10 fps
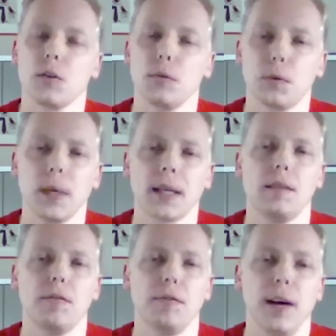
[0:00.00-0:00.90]

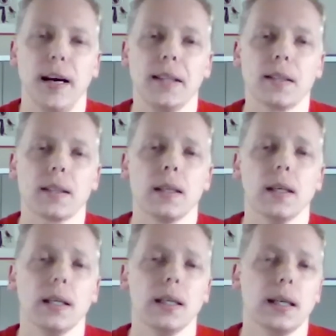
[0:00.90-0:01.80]
software defined
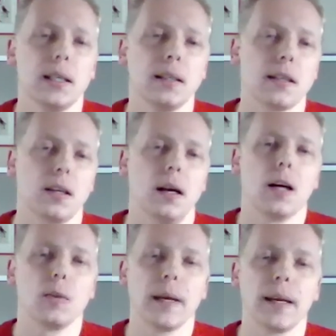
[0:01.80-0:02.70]
and it is
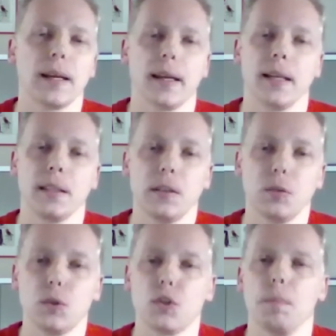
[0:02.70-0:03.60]
hardware ready
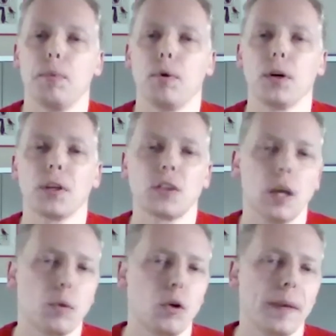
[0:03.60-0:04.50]
to support
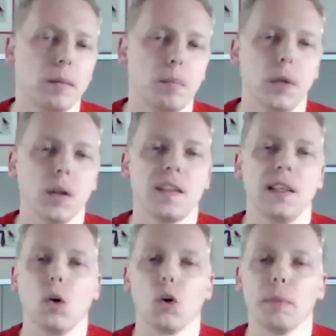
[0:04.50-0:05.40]
upcoming
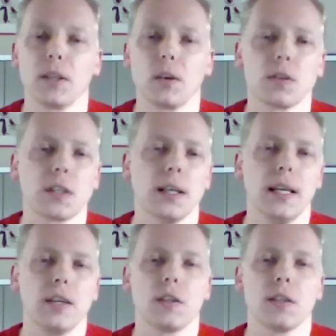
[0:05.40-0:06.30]
multi-orbit
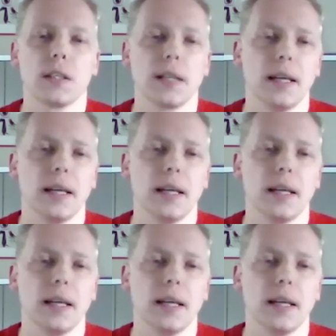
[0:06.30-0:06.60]
constellations